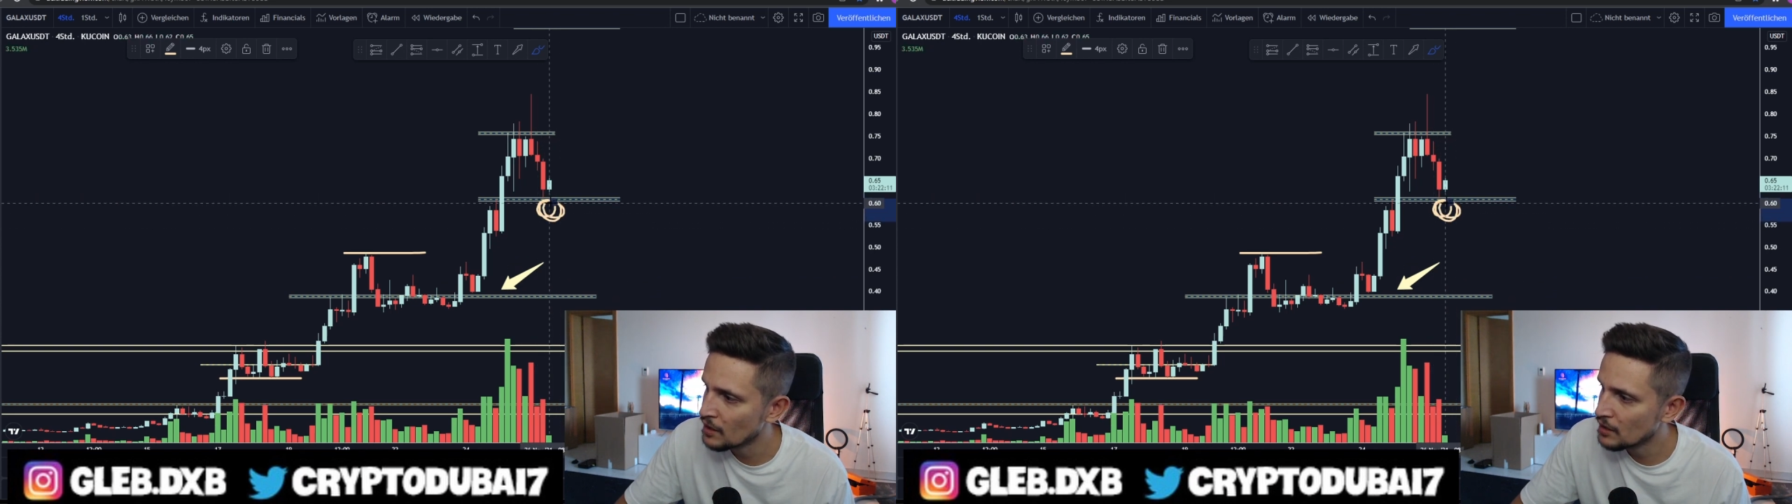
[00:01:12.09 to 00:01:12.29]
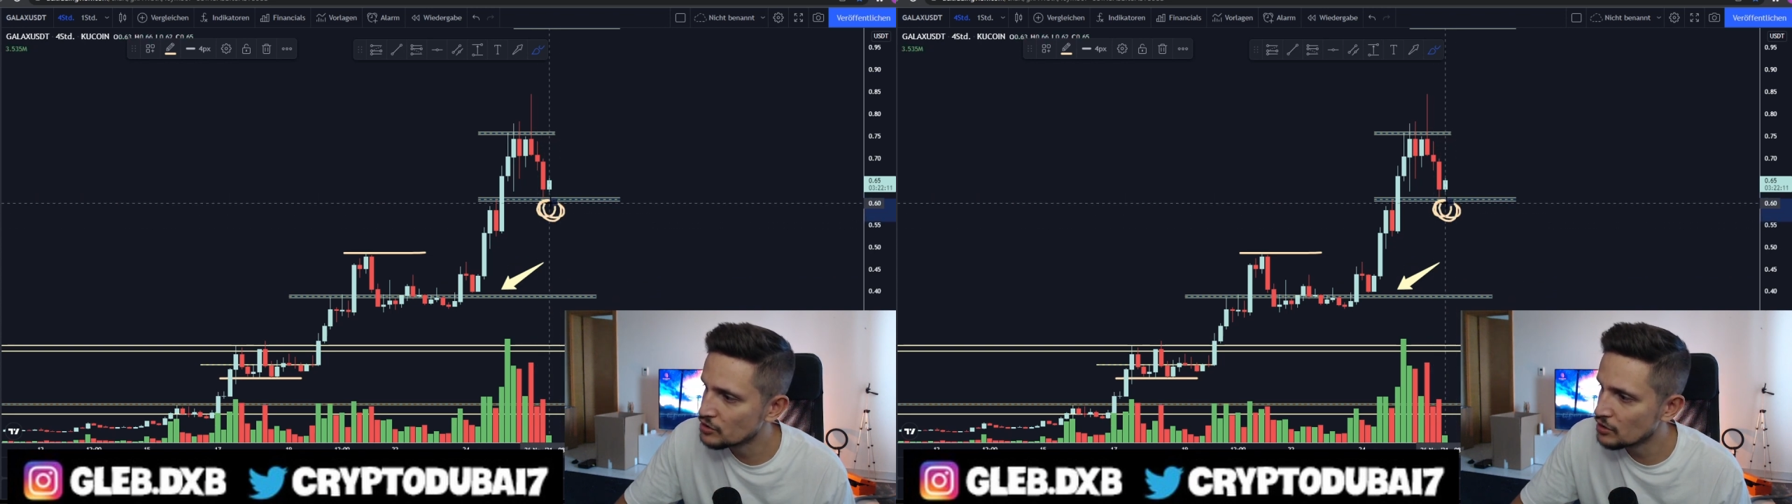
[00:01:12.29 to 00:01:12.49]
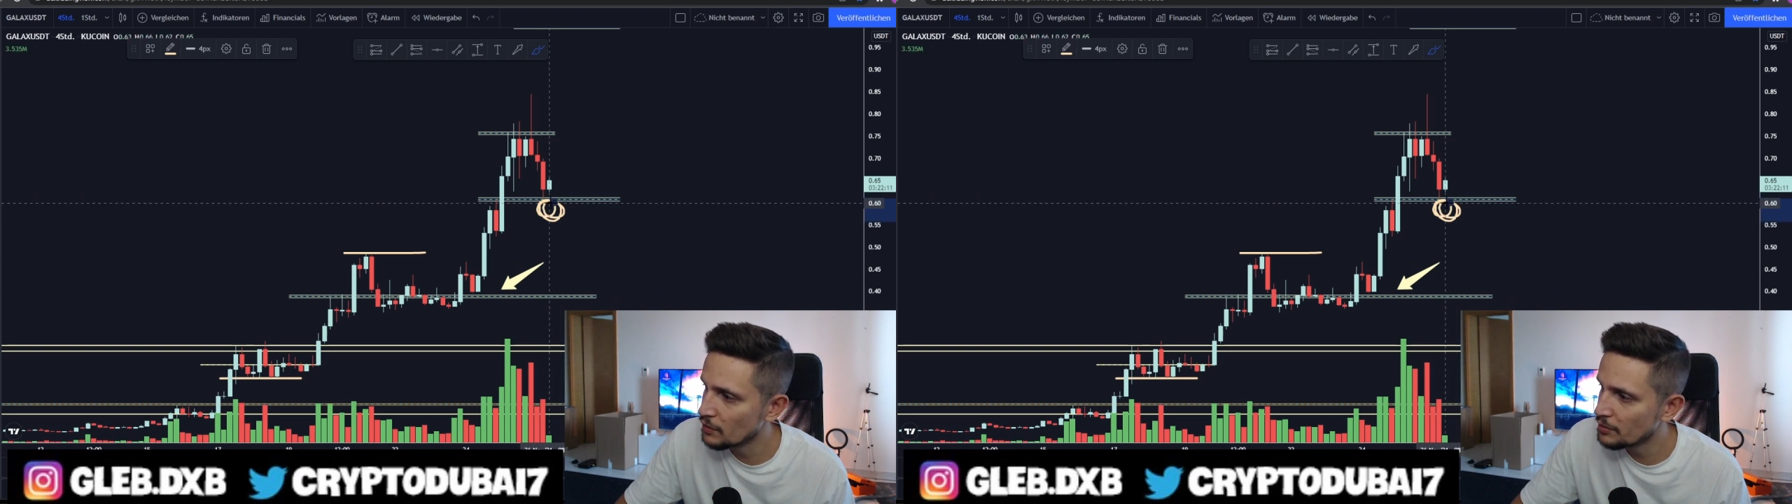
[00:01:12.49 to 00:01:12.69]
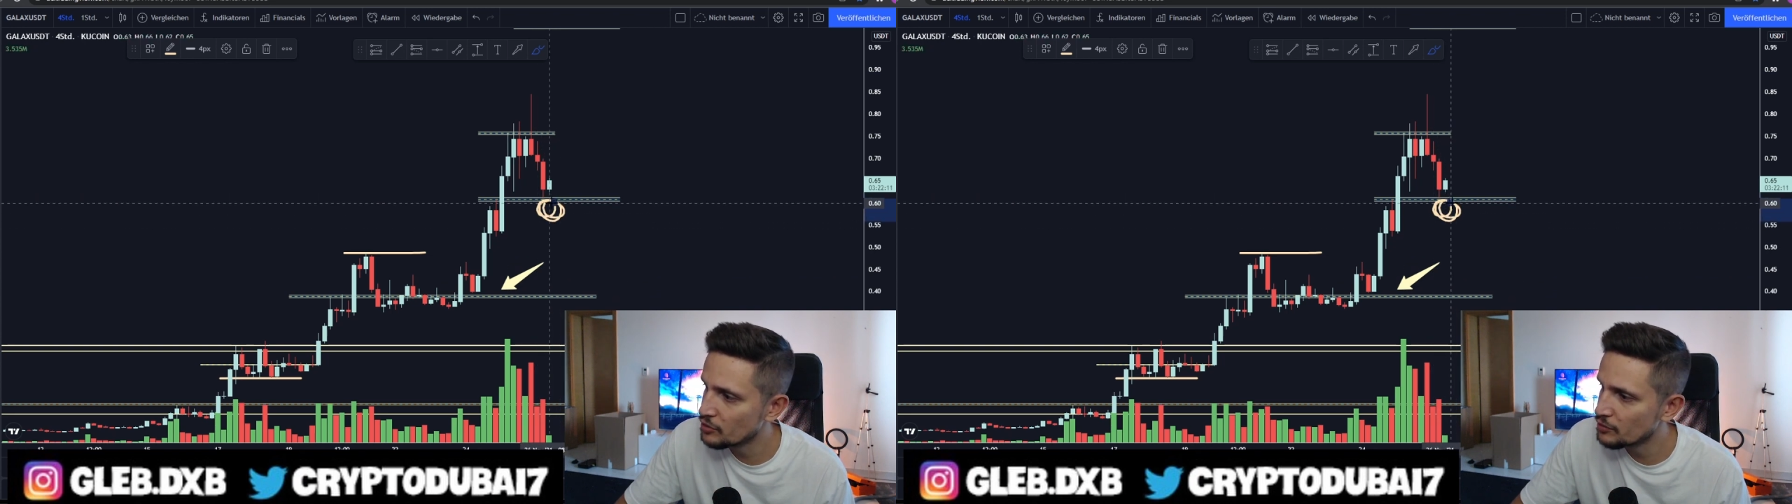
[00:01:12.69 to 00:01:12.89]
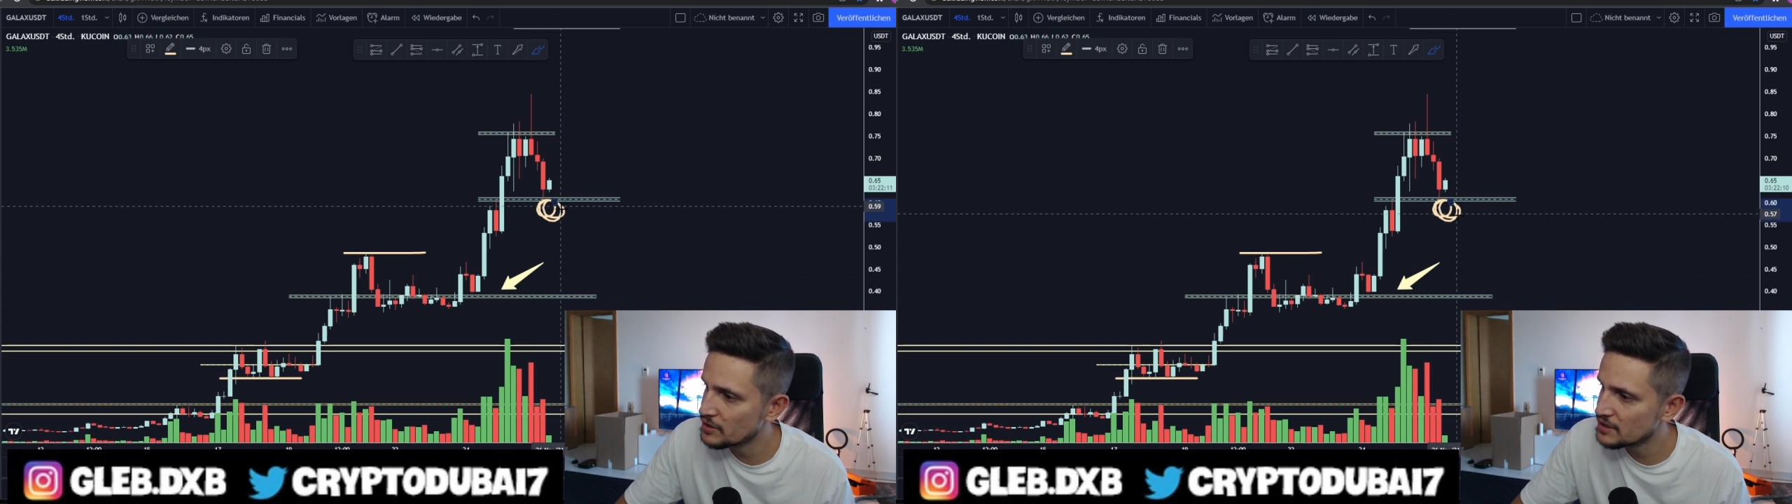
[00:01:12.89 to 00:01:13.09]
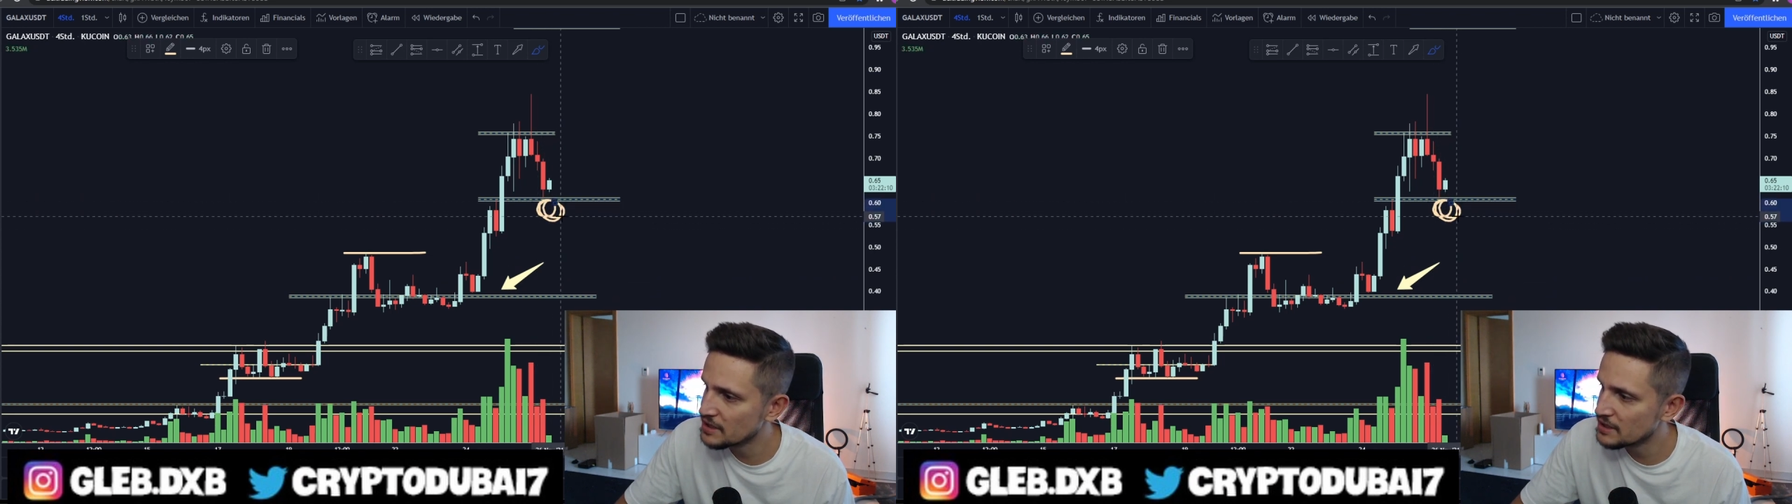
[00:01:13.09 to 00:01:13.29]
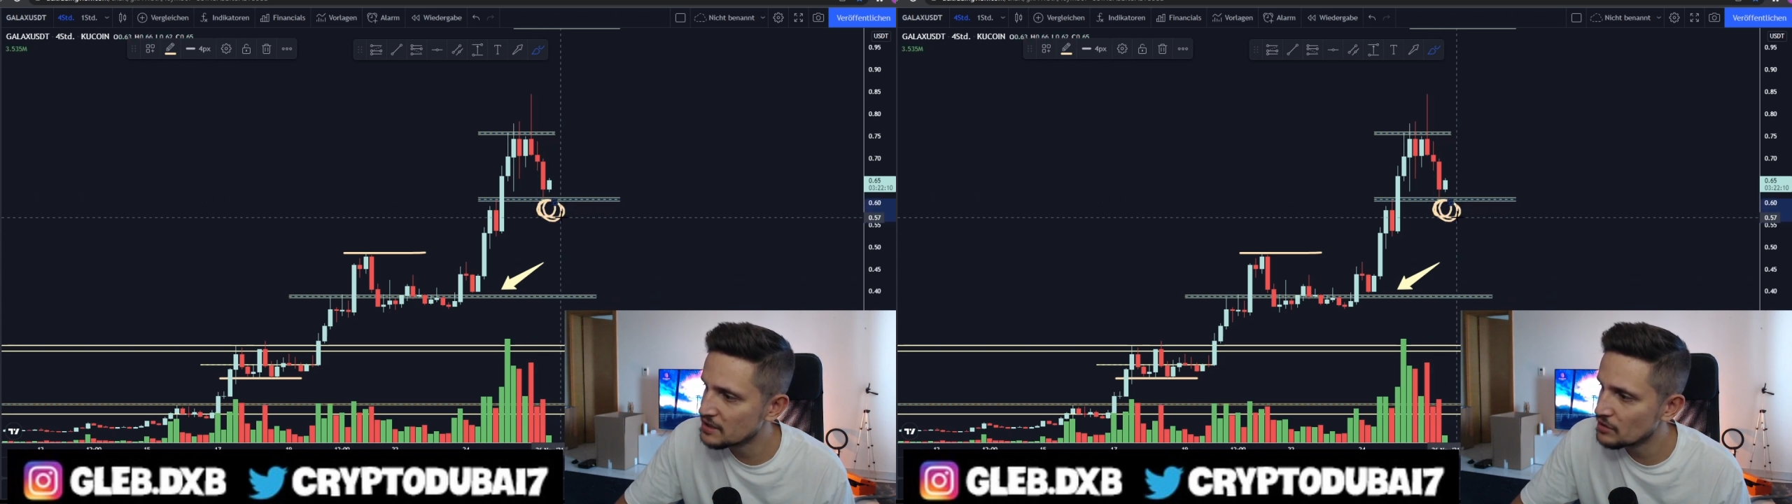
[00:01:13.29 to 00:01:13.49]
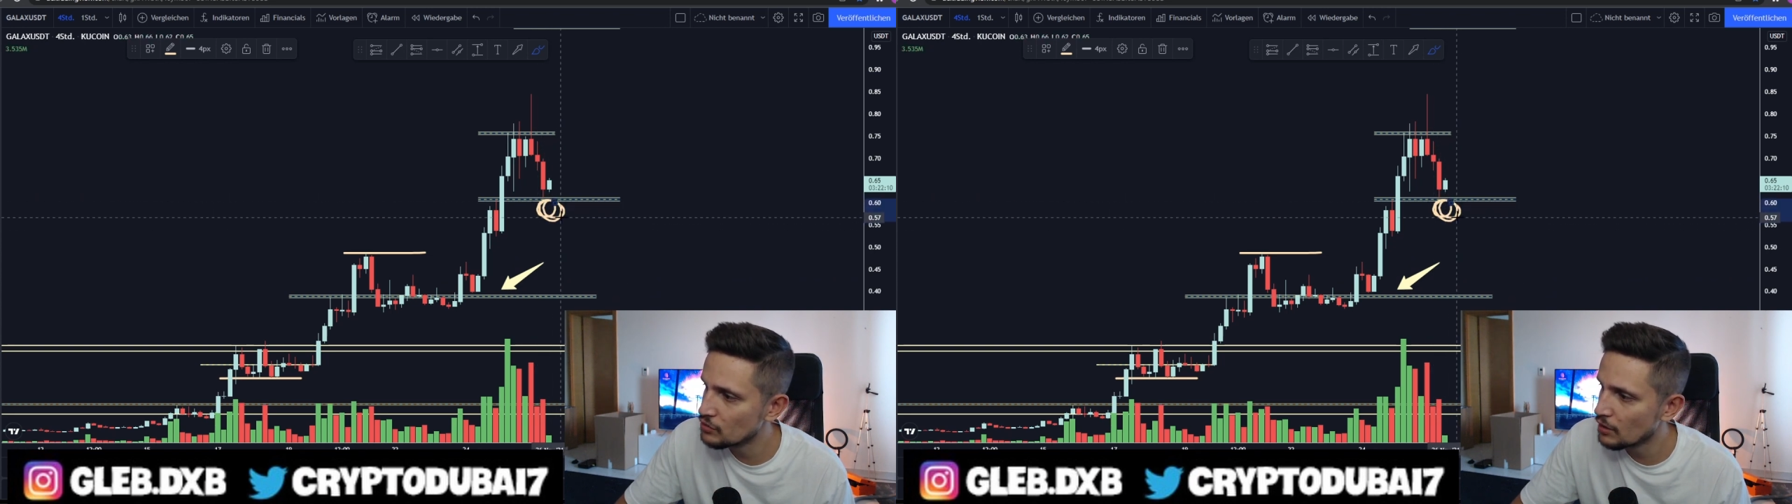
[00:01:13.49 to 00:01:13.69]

somewhere between 60 to